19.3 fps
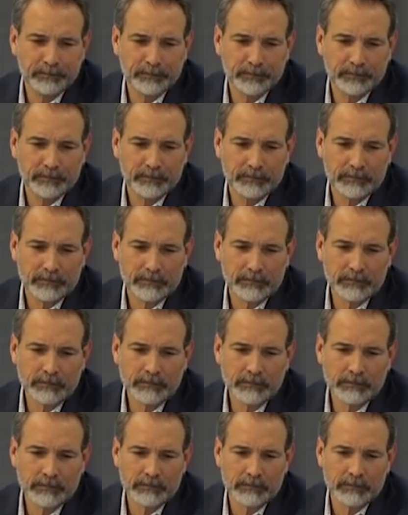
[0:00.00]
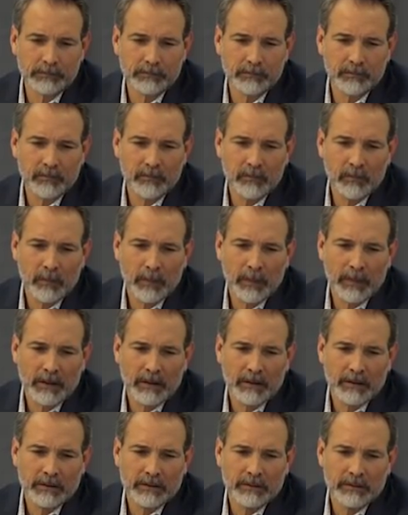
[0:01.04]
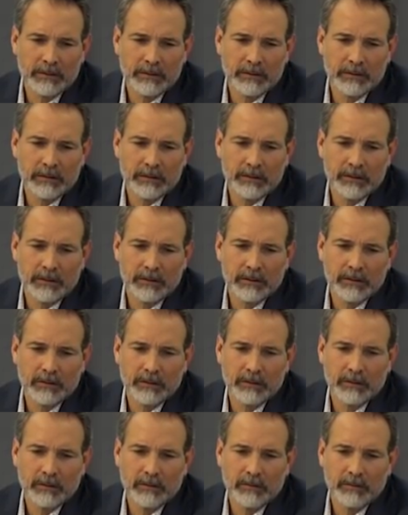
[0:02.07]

(no one is talking)